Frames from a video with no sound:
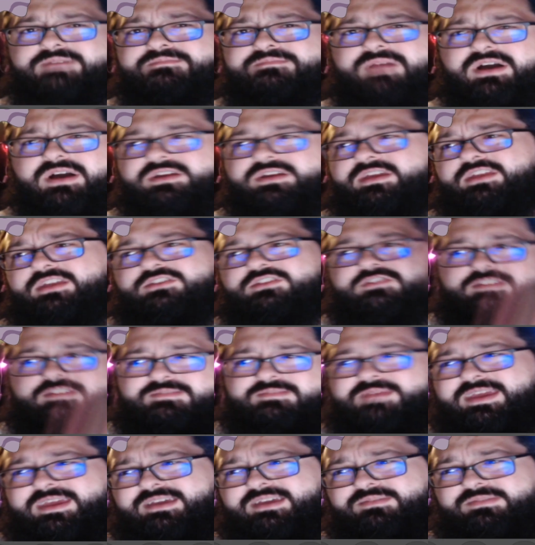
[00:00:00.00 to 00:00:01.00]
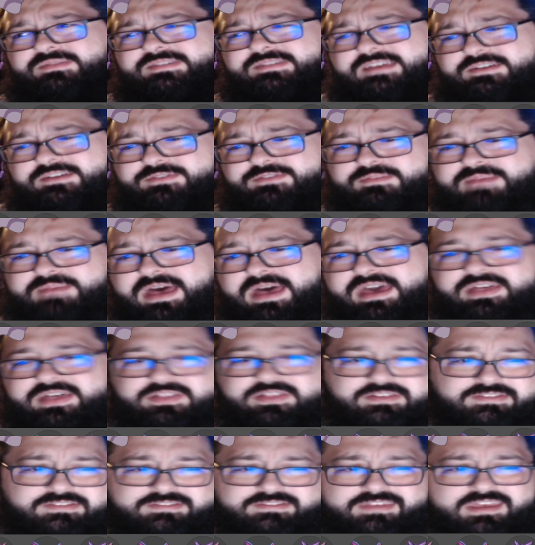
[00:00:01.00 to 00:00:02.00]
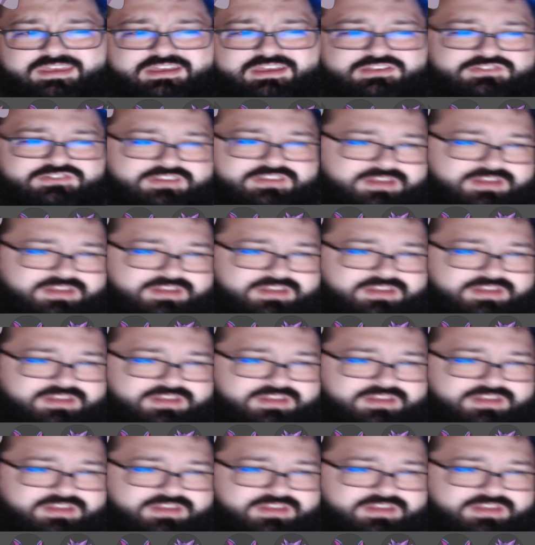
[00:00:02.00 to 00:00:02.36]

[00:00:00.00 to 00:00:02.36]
Muk can just make himself a pile of sludge,